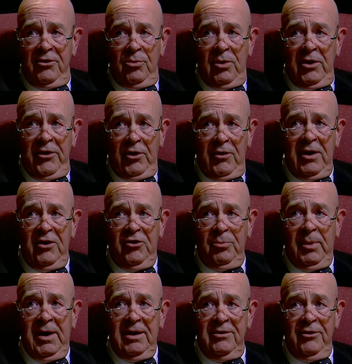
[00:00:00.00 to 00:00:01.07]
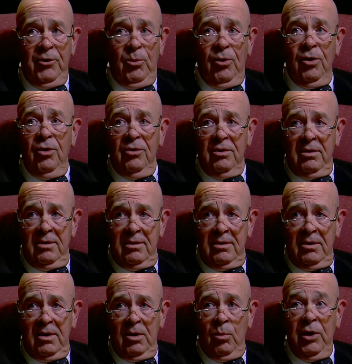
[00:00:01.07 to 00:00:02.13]
is one of the greatest spots in the world.
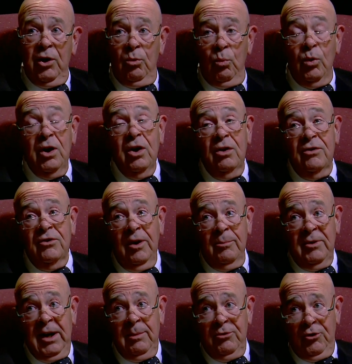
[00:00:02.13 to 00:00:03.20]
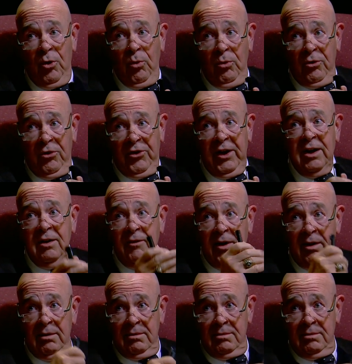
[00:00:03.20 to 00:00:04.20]
We sometimes don't think of it